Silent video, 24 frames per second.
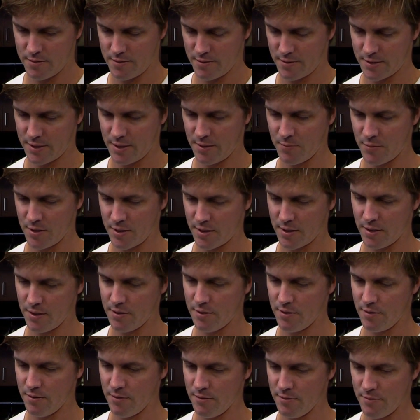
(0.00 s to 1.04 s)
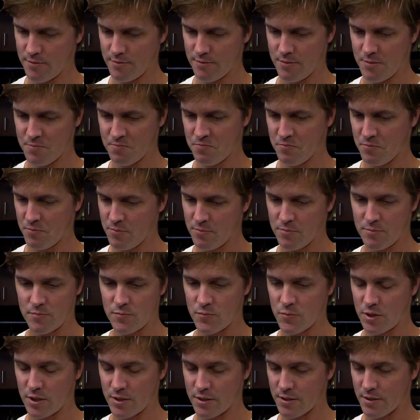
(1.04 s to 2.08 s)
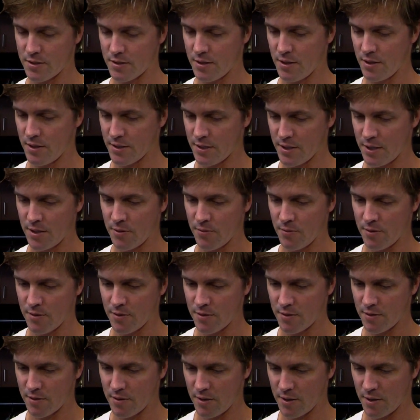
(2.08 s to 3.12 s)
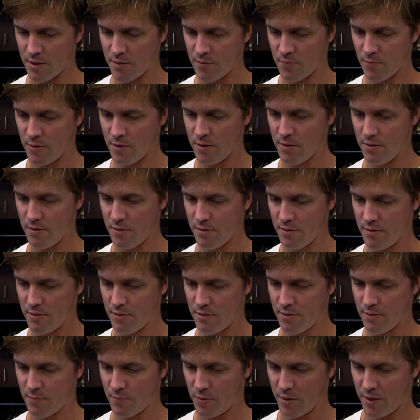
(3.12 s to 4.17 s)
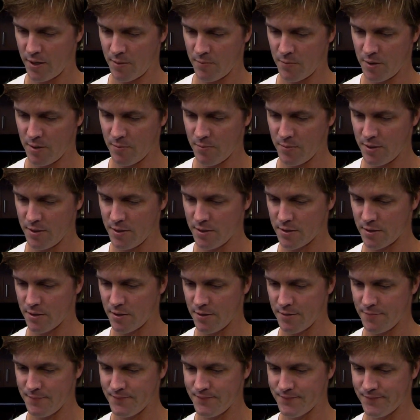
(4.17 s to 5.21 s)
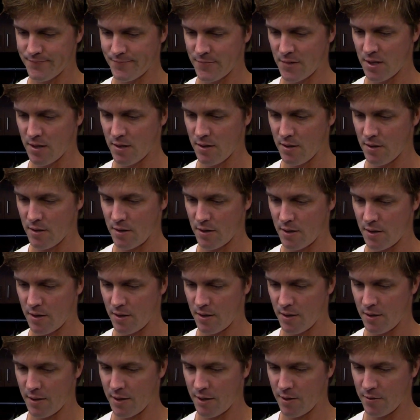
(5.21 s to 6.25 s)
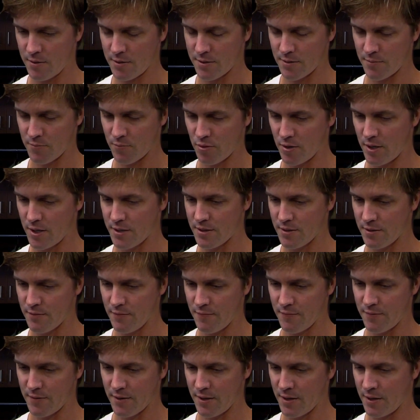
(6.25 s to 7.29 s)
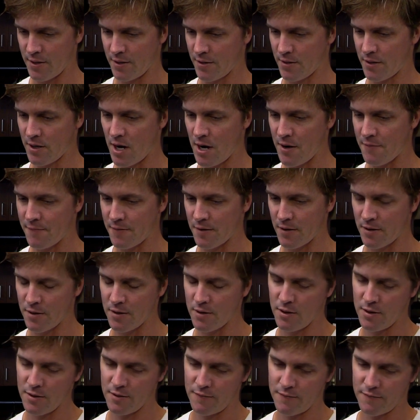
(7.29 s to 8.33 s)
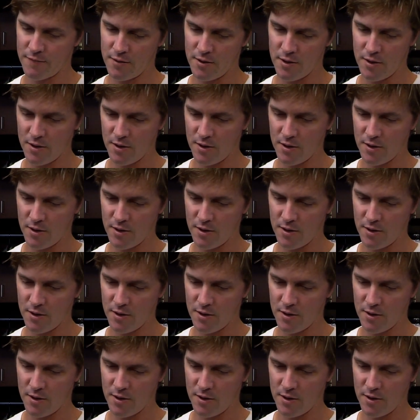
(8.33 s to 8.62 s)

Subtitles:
seemed like he knew just as good as anyone on what the plan might be. So that was impressive and confident enough